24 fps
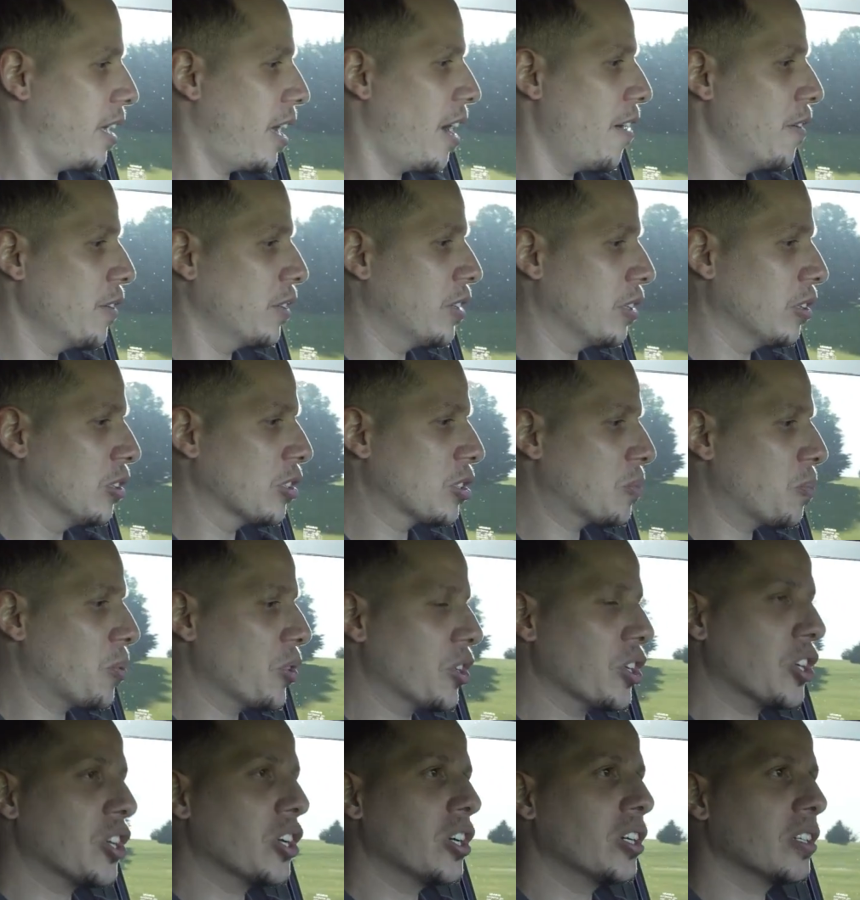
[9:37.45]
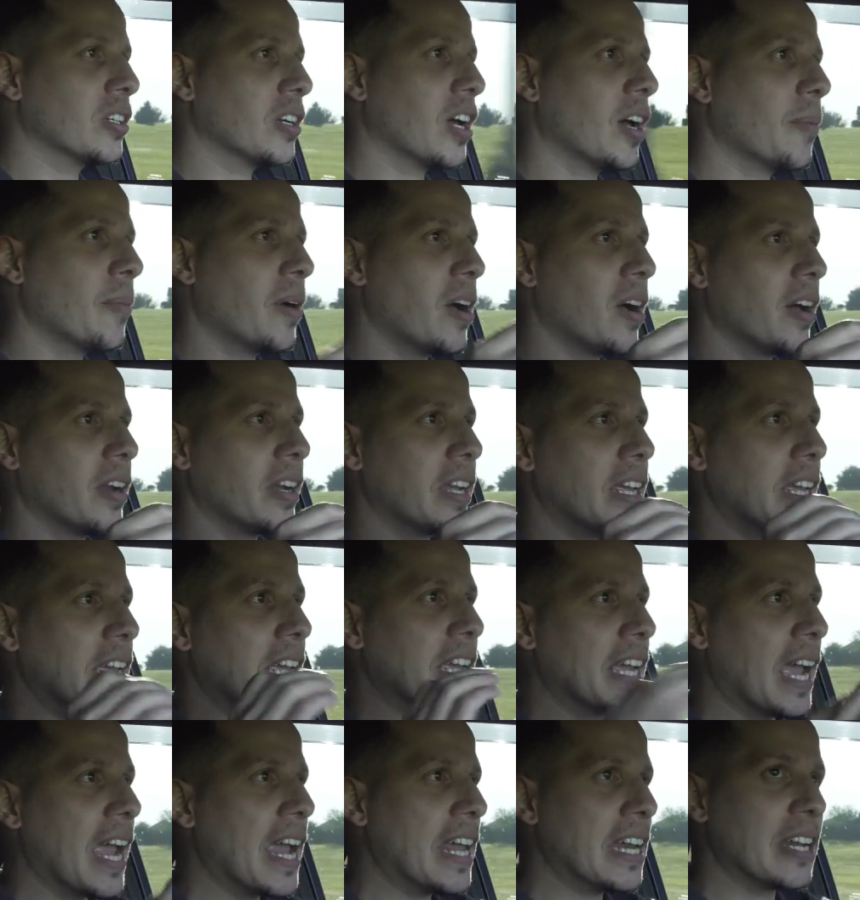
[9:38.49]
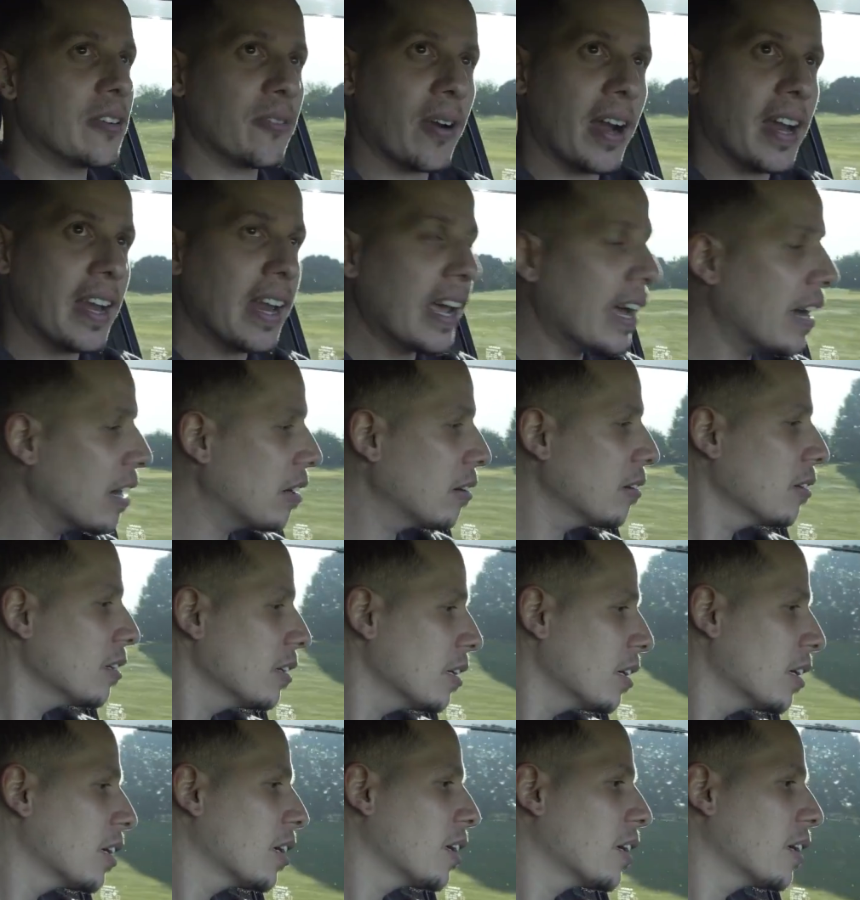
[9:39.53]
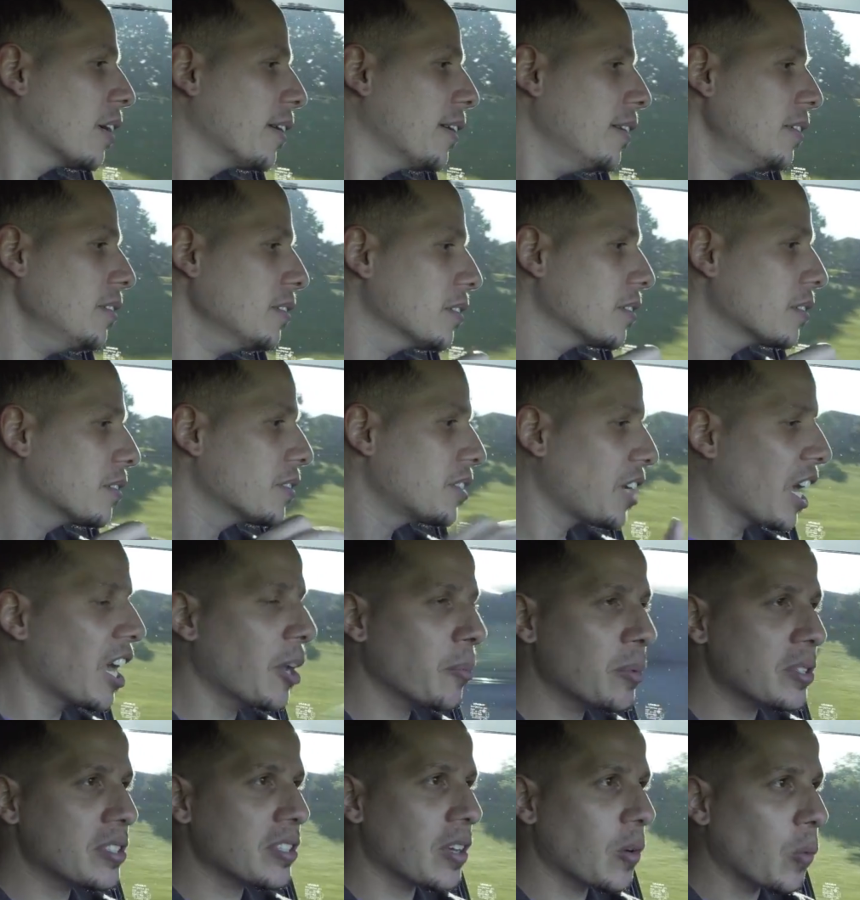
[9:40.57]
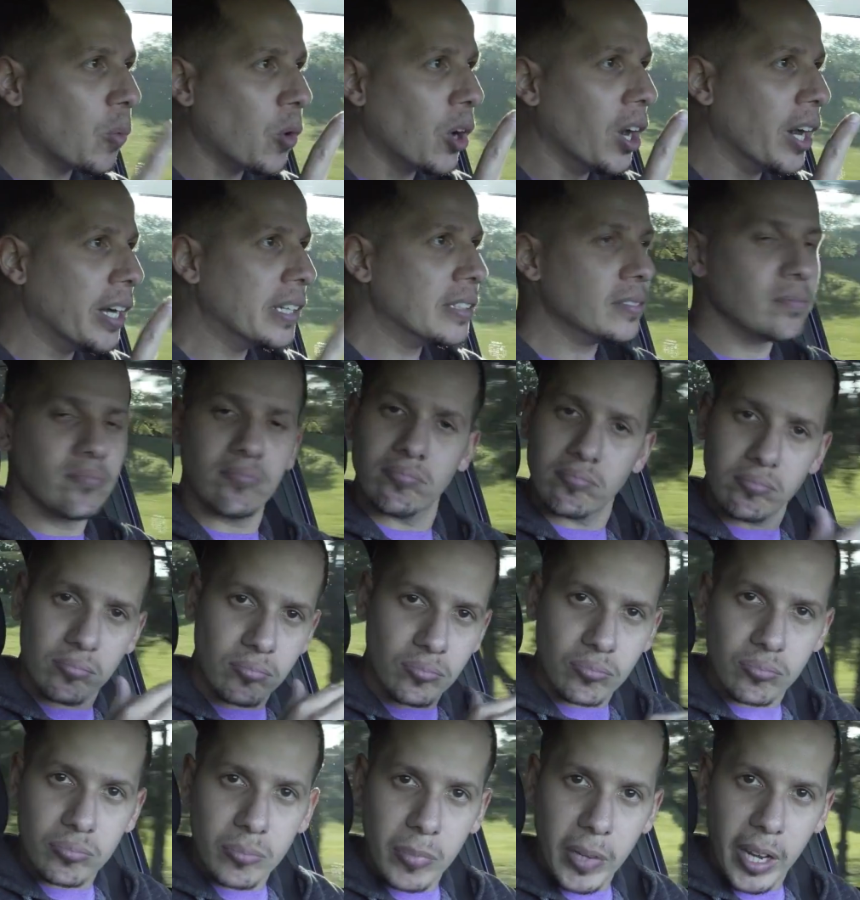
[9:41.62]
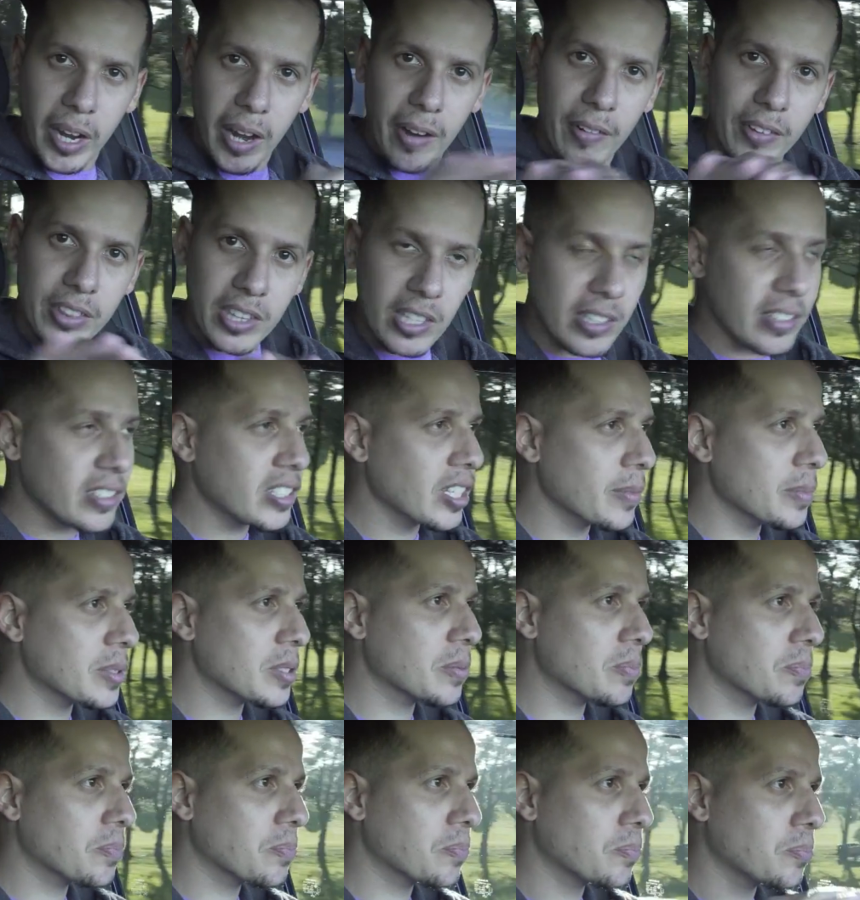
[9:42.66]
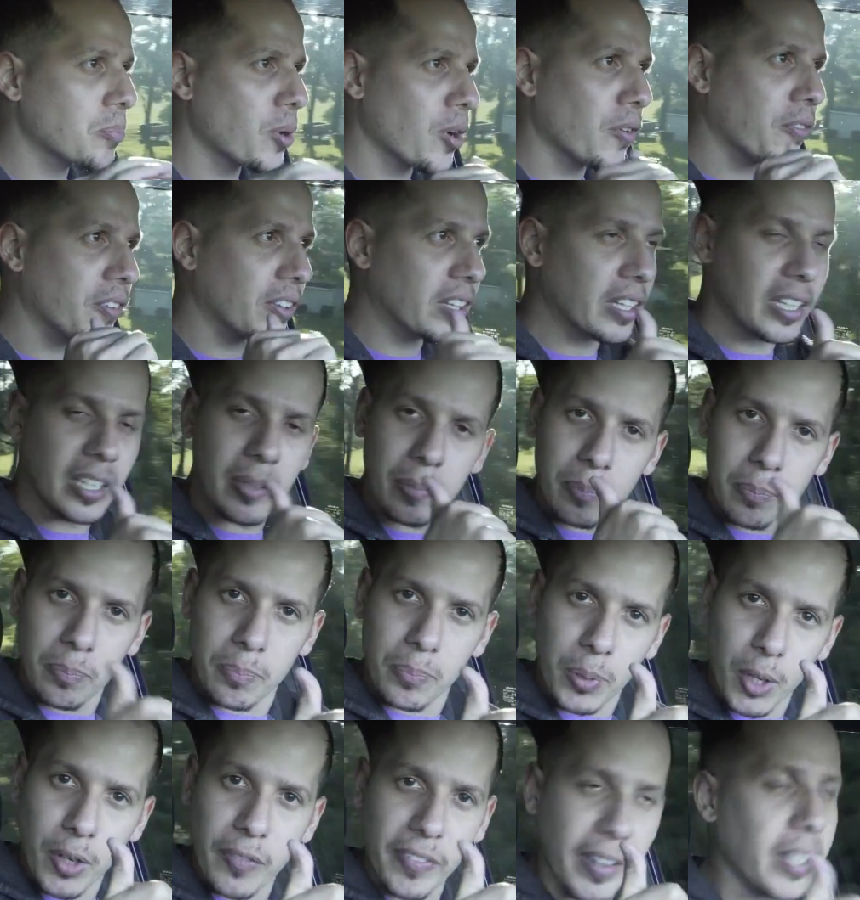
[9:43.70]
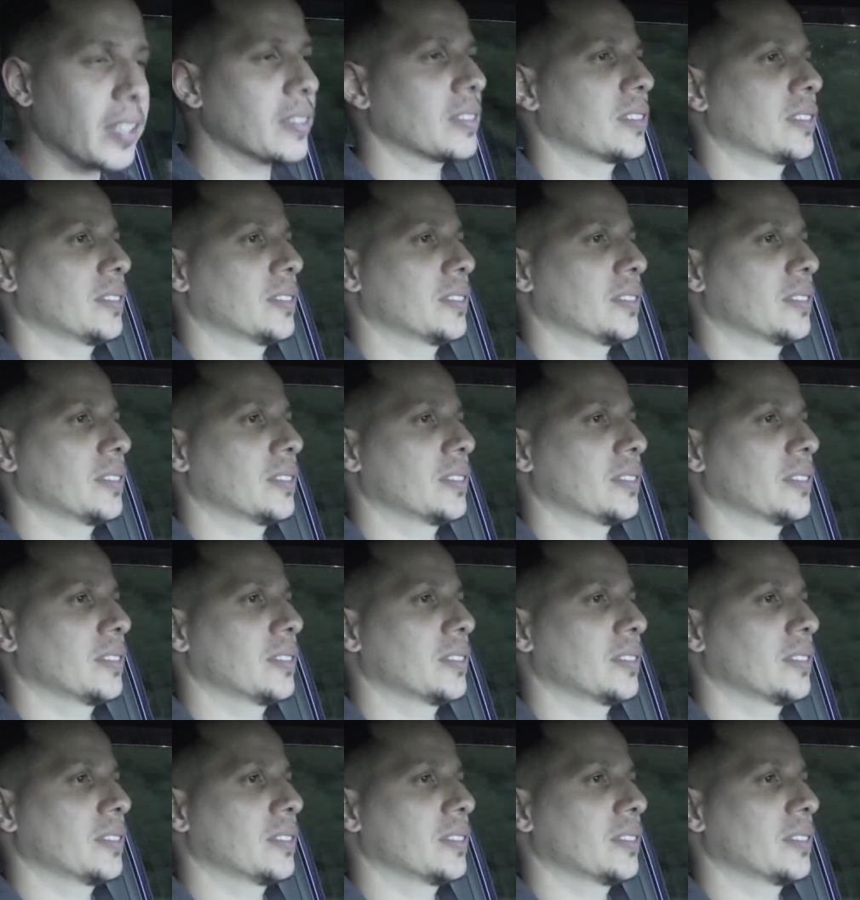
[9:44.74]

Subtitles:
Everything looks pretty good. I'm on E80 right now. Dam is at 1. Everything seems perfectly perfect.